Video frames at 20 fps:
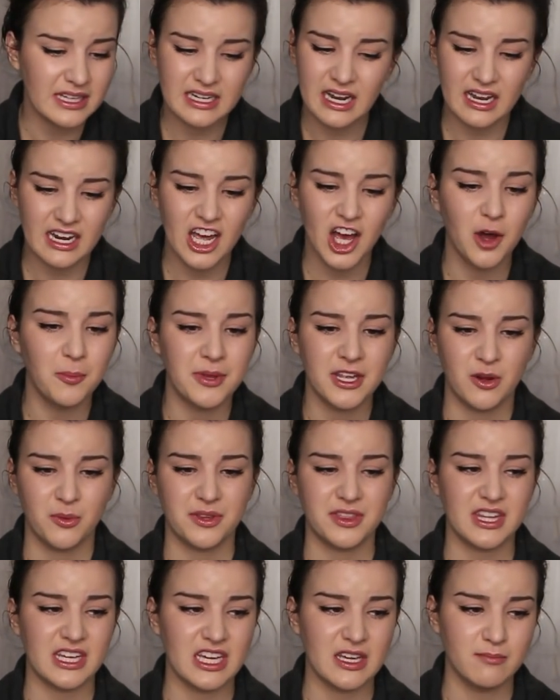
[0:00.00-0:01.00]
not helping
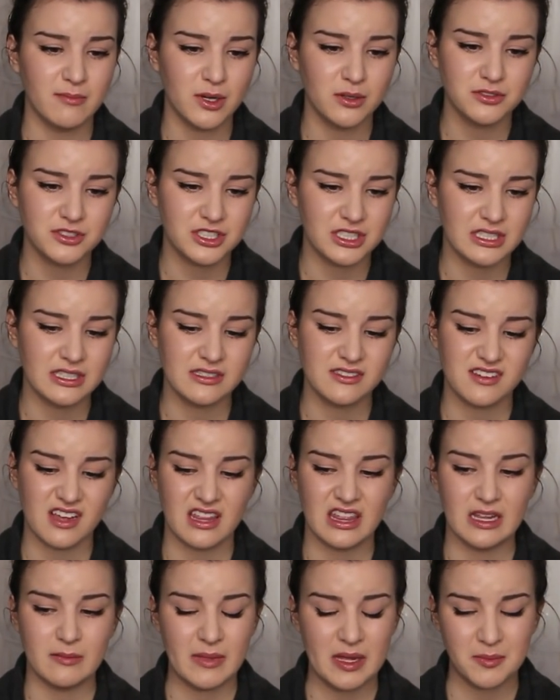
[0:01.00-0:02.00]
with the emotions
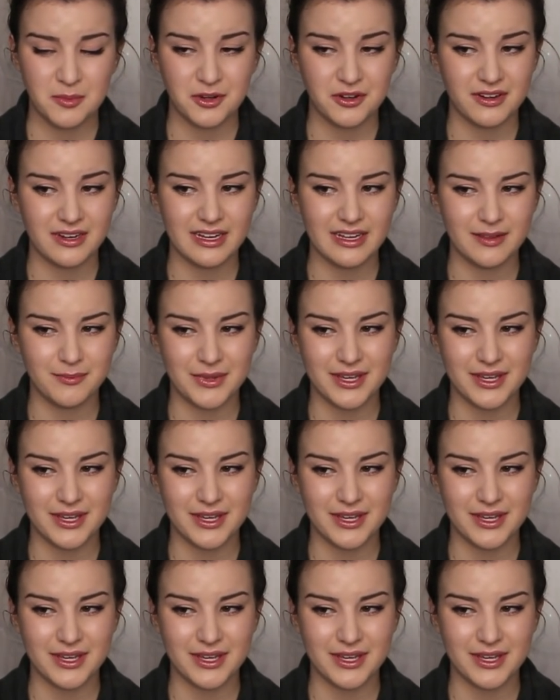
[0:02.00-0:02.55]
and the memory